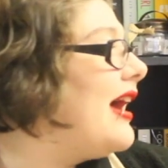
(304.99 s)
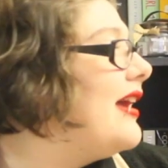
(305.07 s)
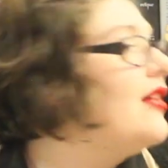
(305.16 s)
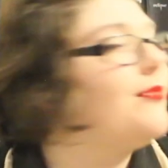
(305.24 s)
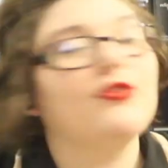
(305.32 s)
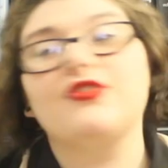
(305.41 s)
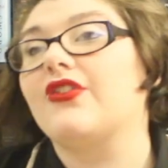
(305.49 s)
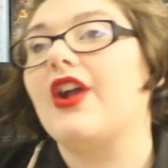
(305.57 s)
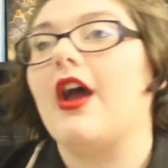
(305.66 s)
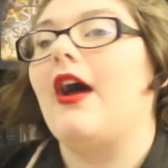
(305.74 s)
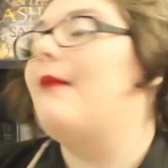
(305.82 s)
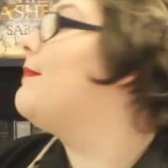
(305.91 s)
I almost
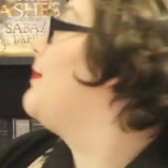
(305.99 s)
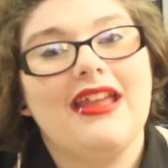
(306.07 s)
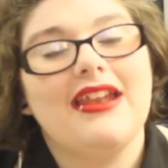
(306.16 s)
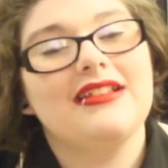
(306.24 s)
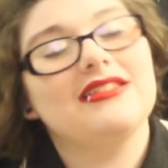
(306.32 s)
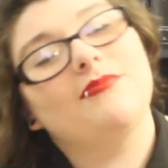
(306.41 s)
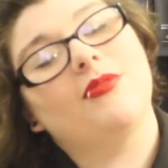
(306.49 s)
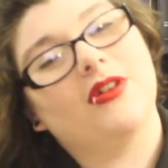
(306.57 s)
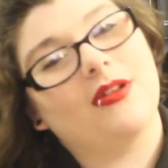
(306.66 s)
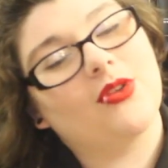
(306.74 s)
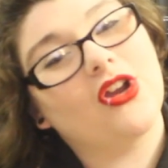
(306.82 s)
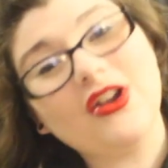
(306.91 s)
forgot. It is the book
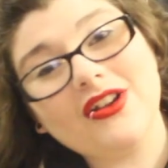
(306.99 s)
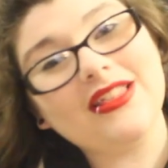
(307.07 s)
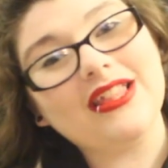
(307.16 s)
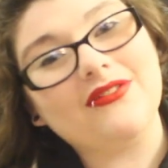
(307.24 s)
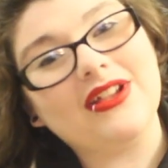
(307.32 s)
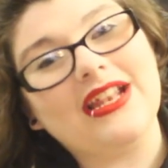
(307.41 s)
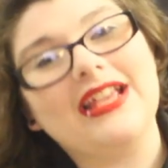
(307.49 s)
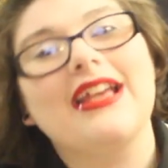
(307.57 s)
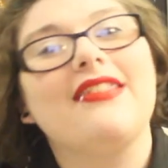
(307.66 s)
I'm currently reading,